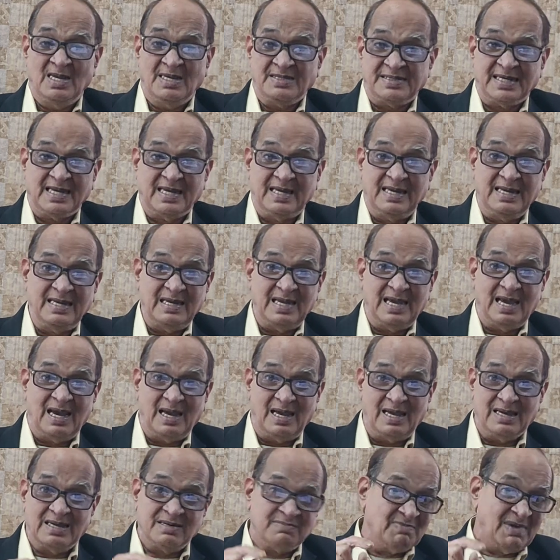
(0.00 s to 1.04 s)
See,
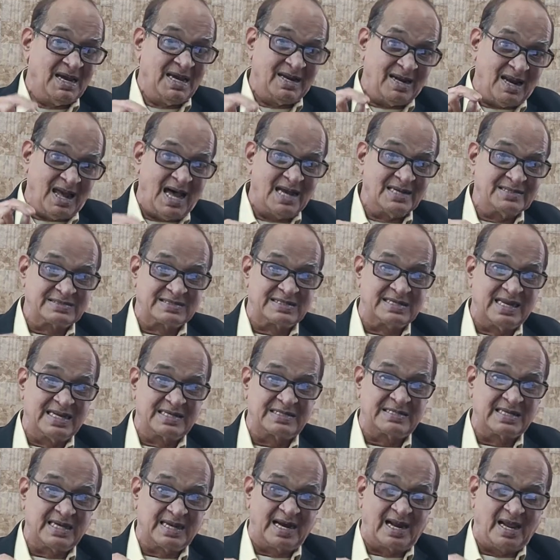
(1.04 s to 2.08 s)
in my last
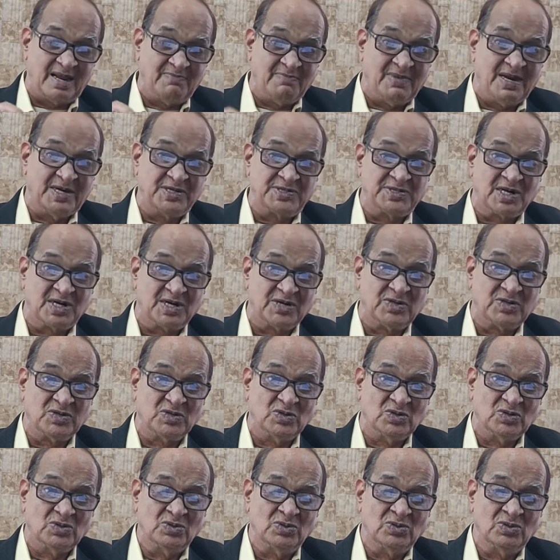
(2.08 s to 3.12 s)
lecture I mentioned
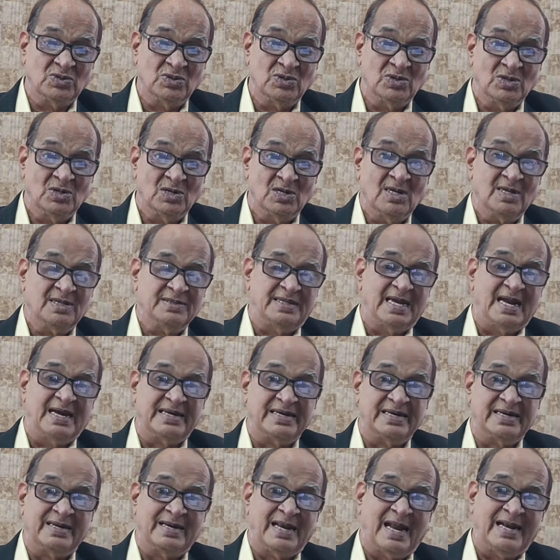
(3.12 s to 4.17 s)
you that
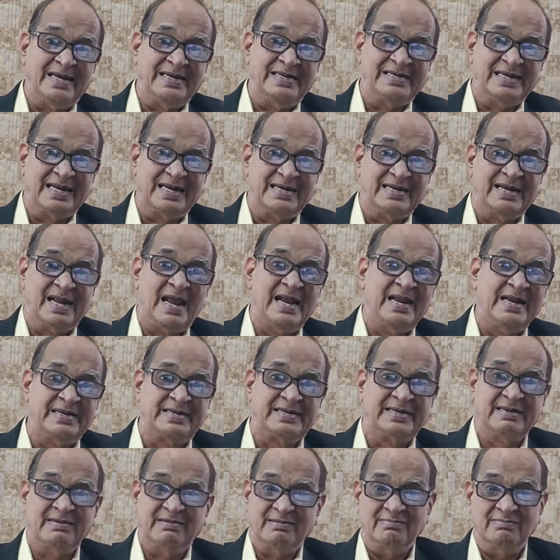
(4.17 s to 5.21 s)
in
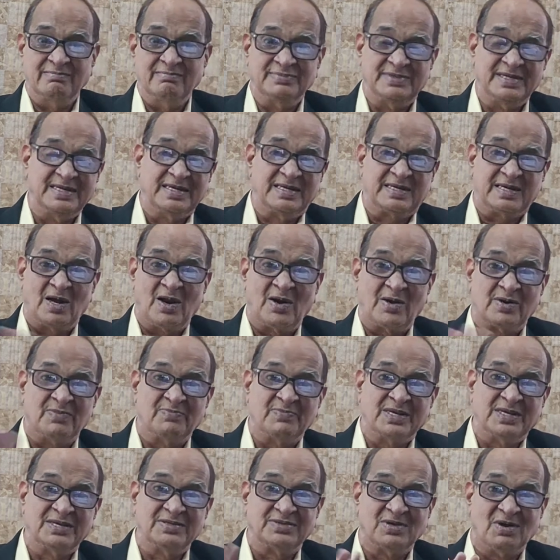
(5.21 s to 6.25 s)
1980 the
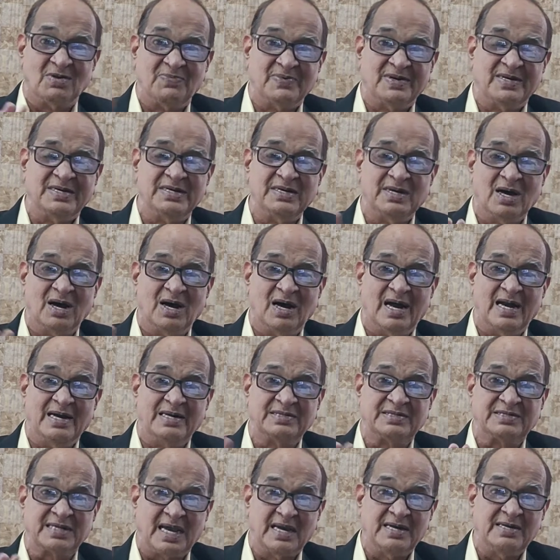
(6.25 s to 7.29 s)
economies of India
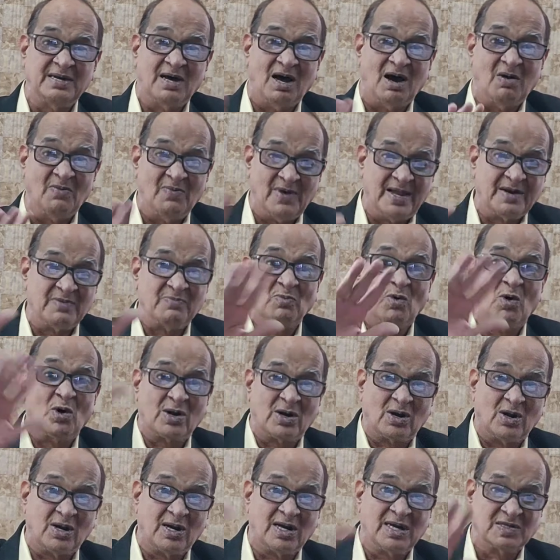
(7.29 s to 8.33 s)
and China were more
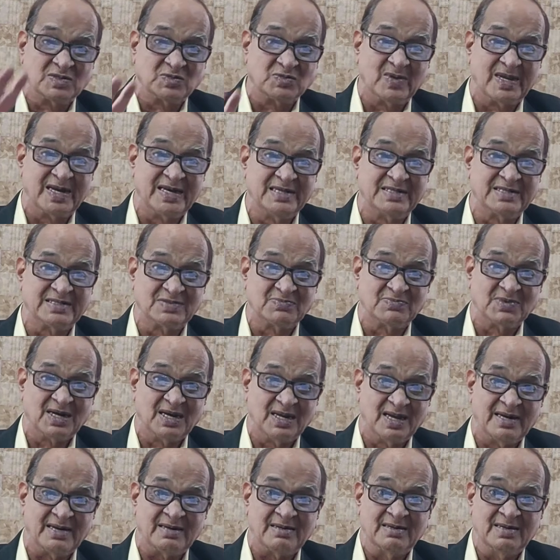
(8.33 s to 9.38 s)
or less very
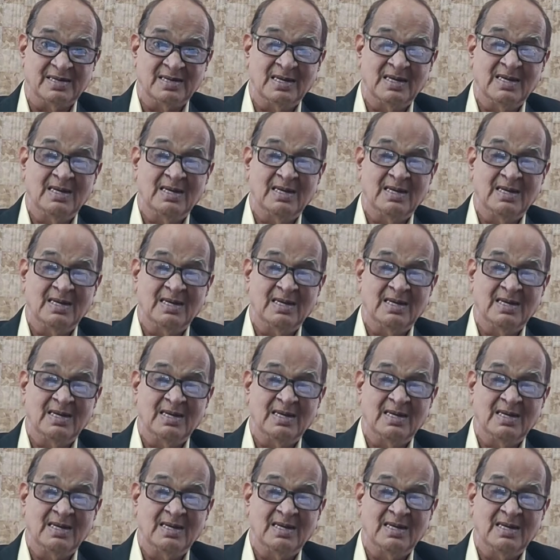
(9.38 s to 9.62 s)
similar.